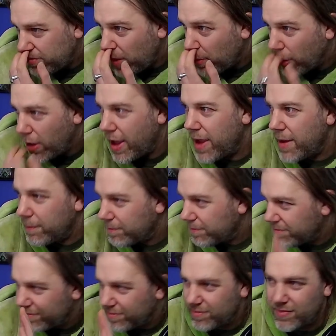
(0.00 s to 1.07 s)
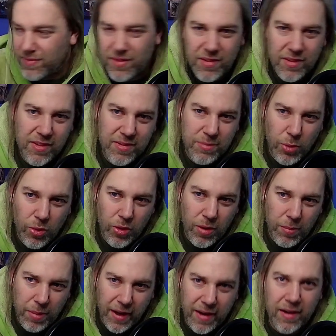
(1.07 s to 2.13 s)
But hey, small
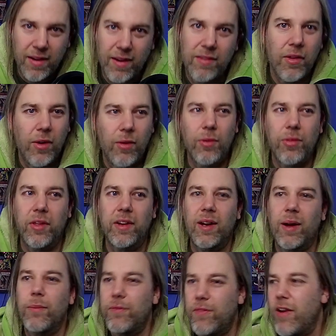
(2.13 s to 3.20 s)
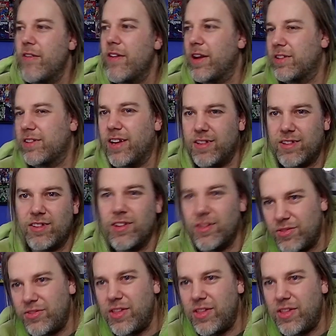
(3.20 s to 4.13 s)
complaint. And the whole thing, I'm very excited.